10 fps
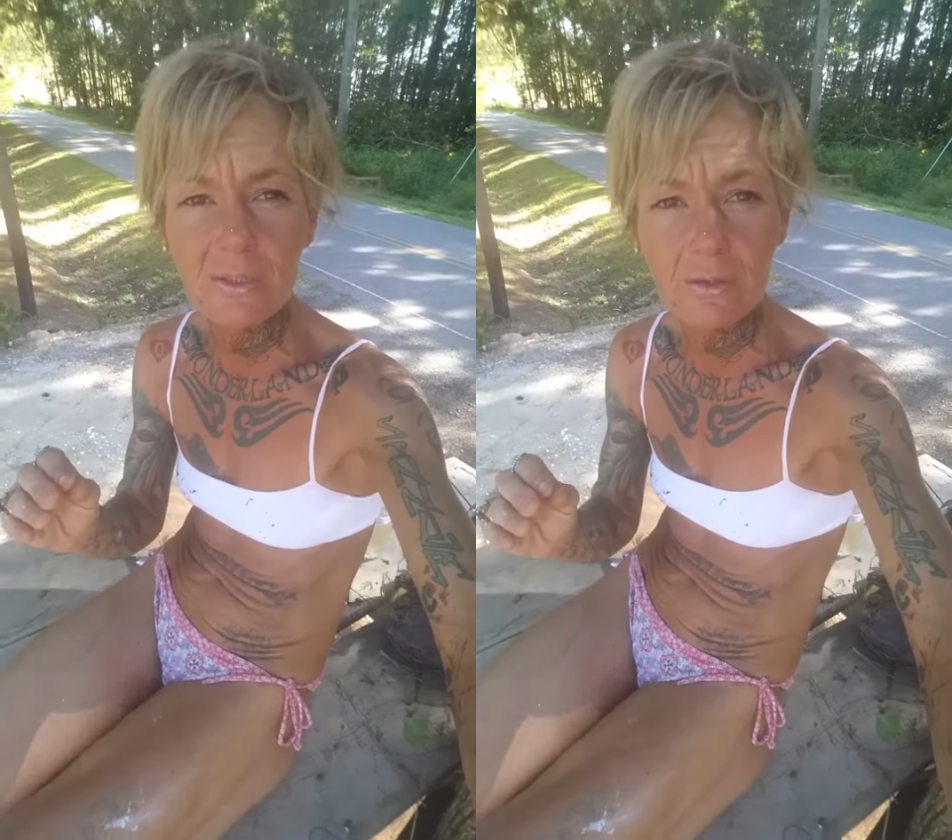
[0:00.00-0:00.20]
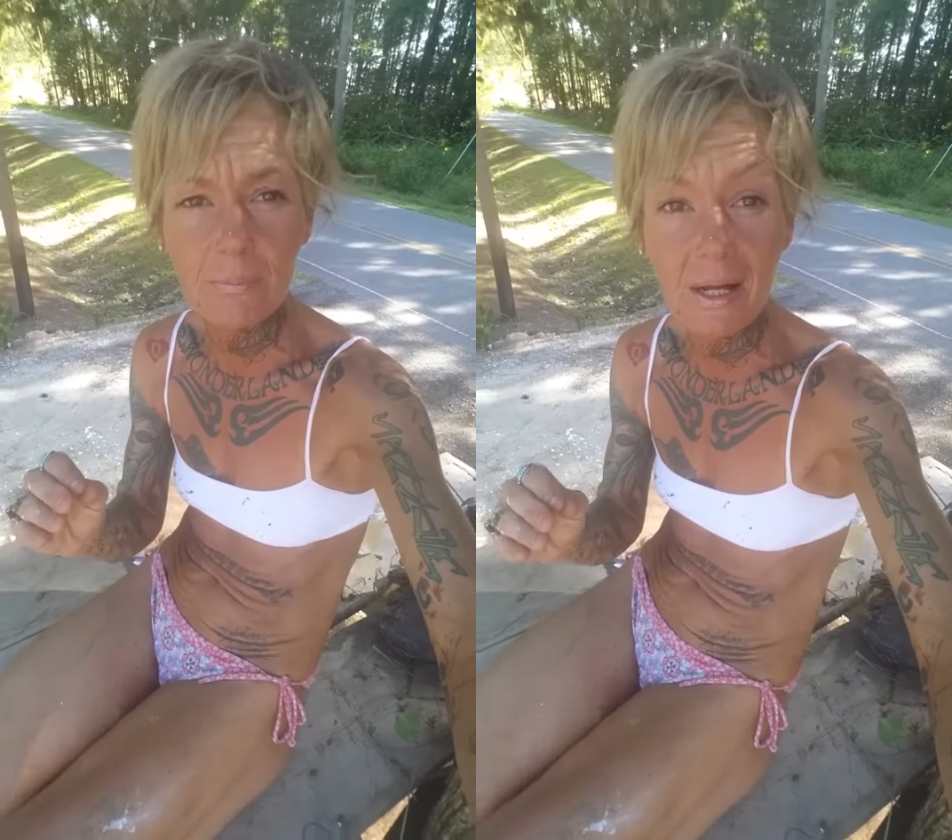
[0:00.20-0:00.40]

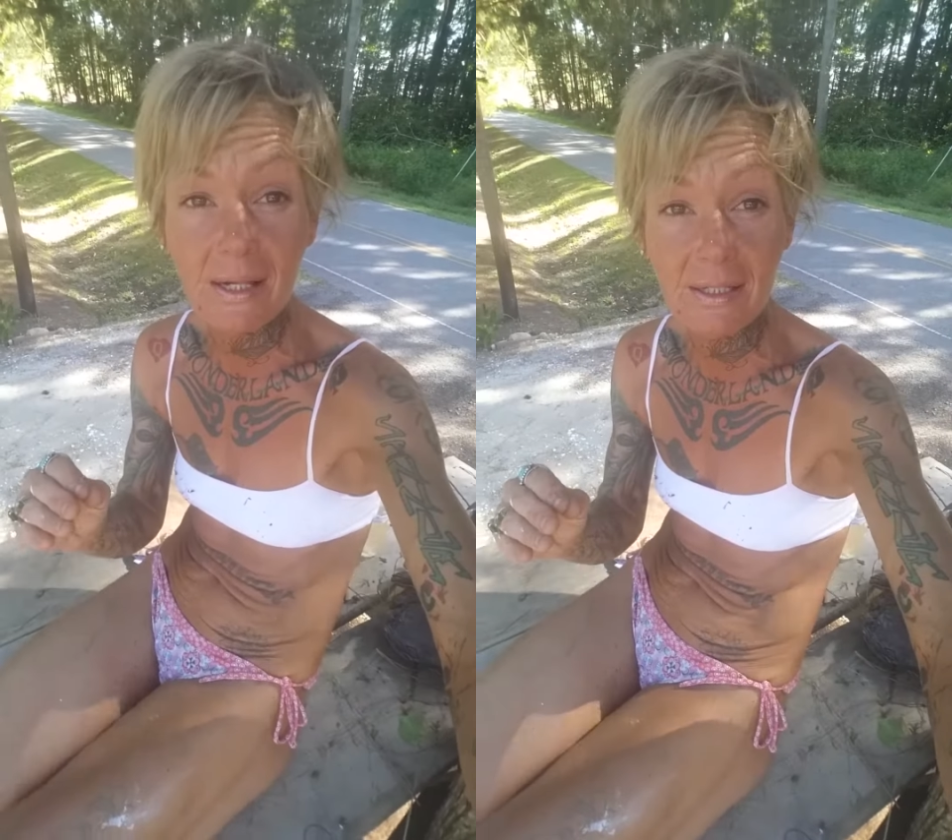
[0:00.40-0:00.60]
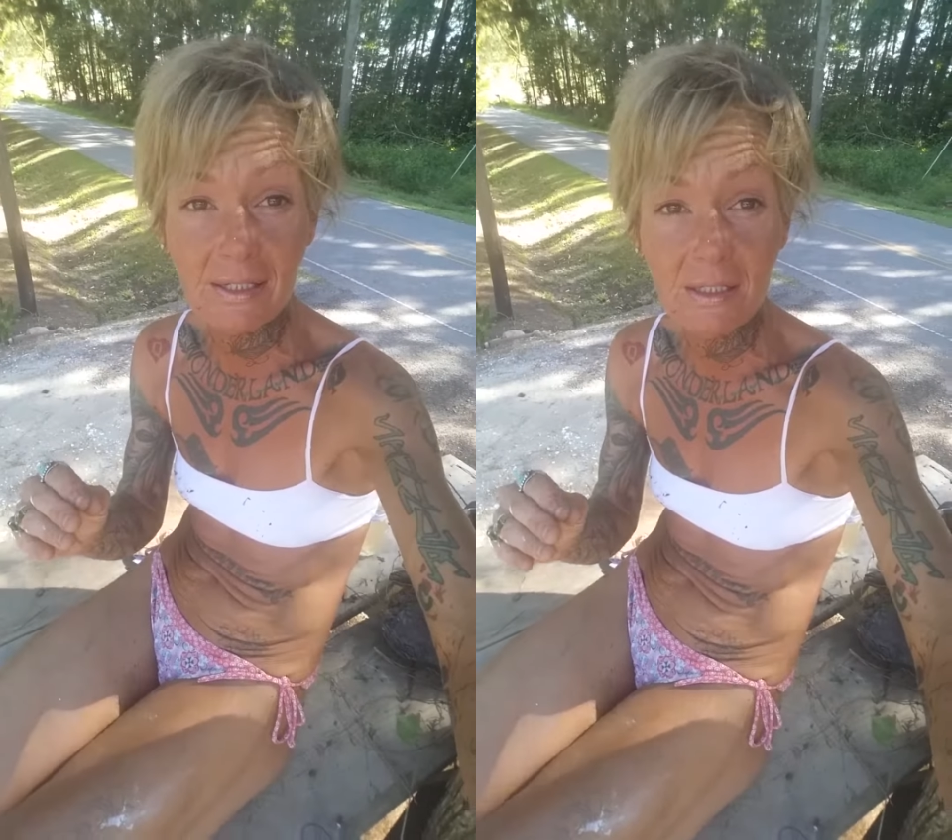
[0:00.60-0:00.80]
in your
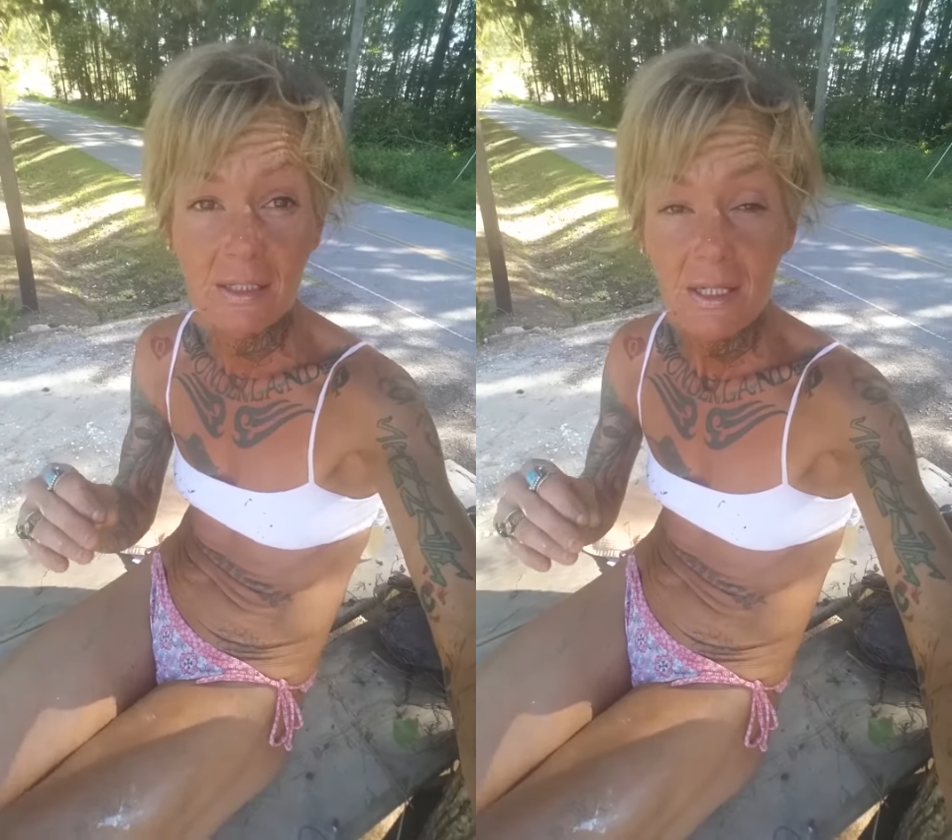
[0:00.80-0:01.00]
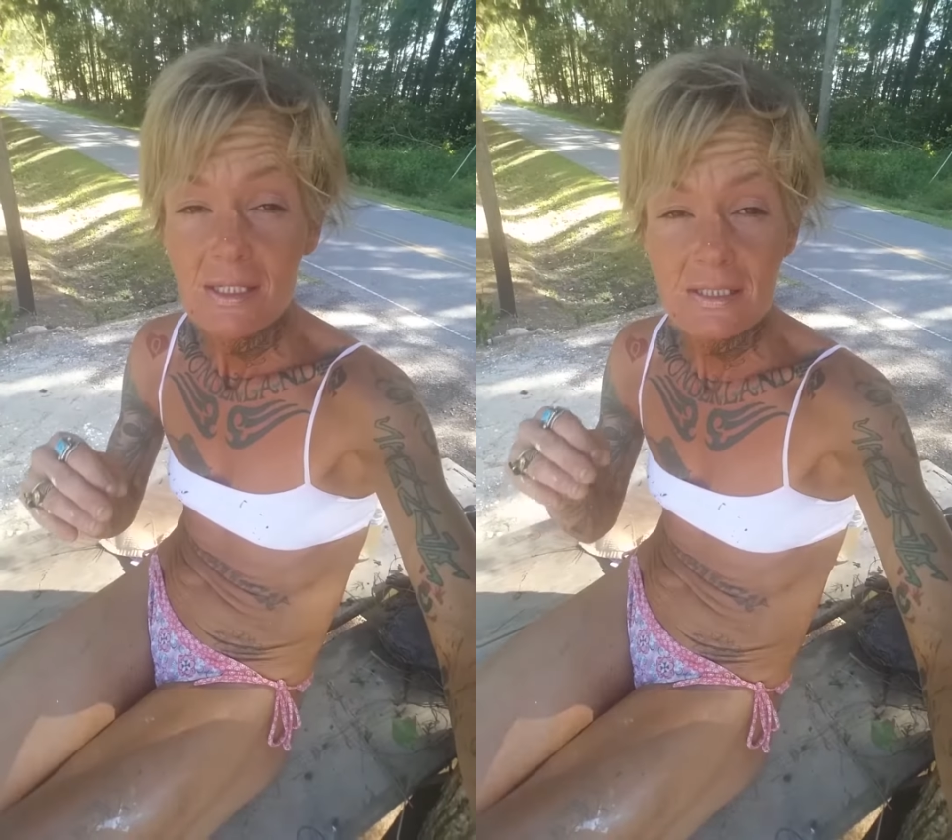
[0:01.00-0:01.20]
body
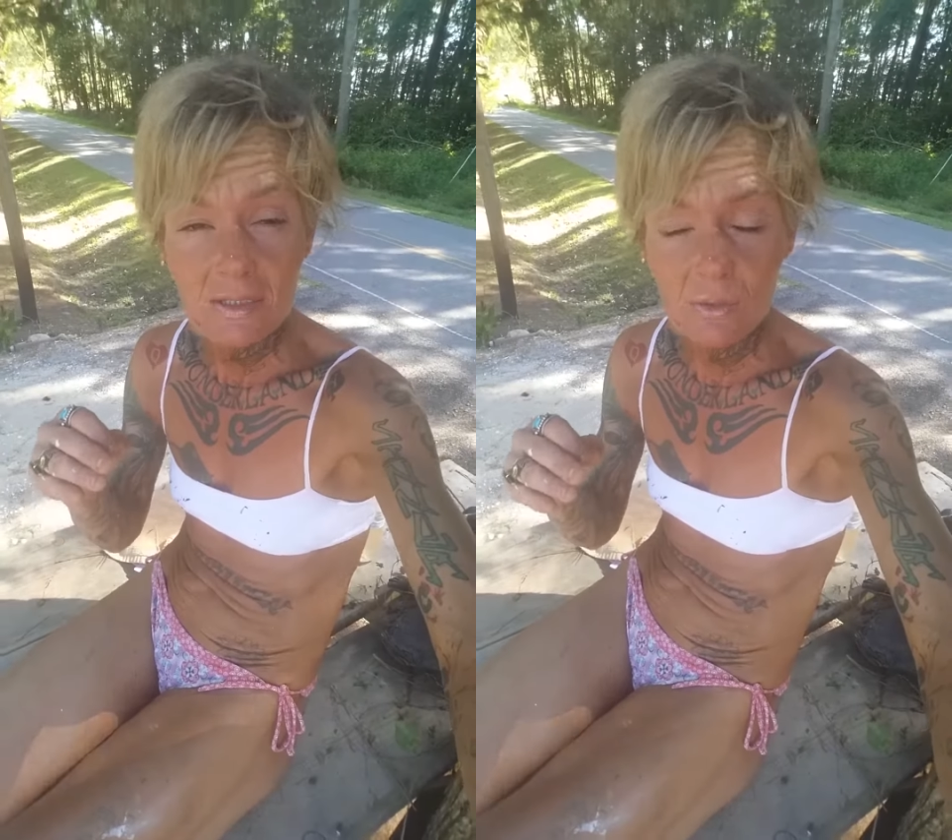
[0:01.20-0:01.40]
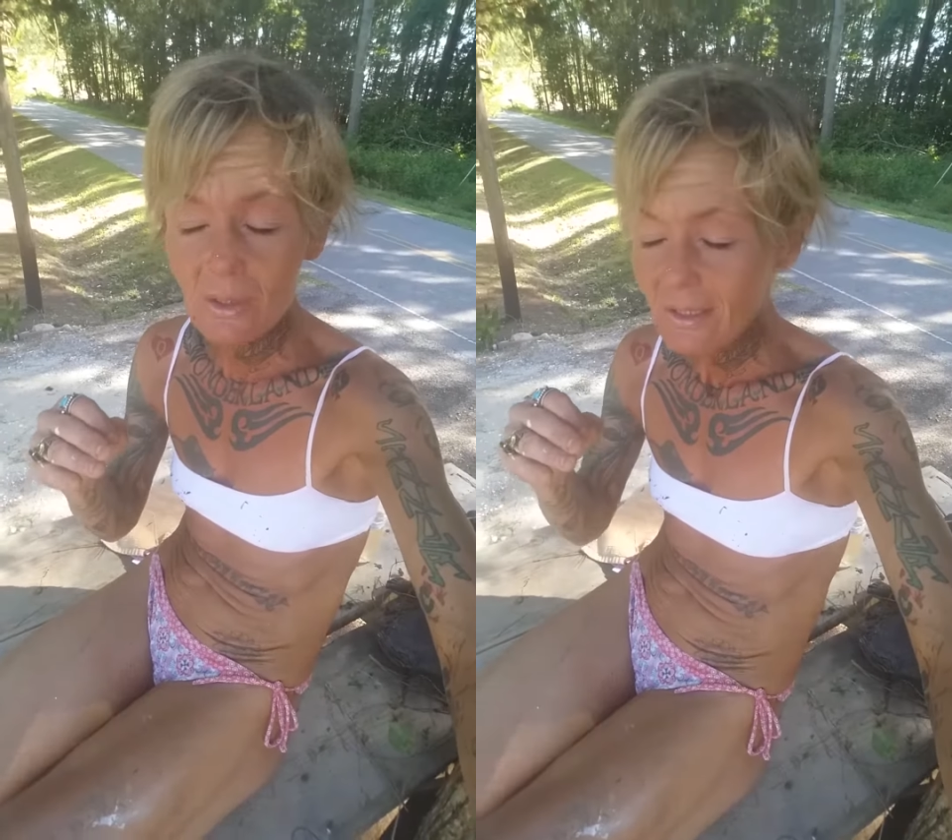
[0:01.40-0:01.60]

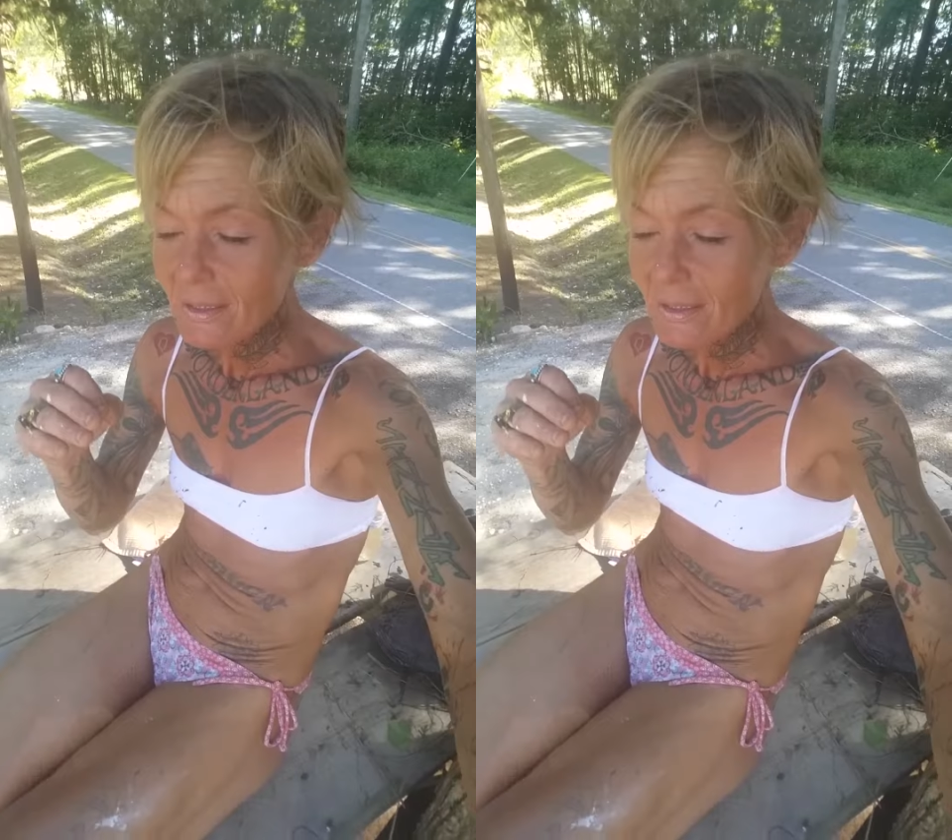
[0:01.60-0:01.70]
to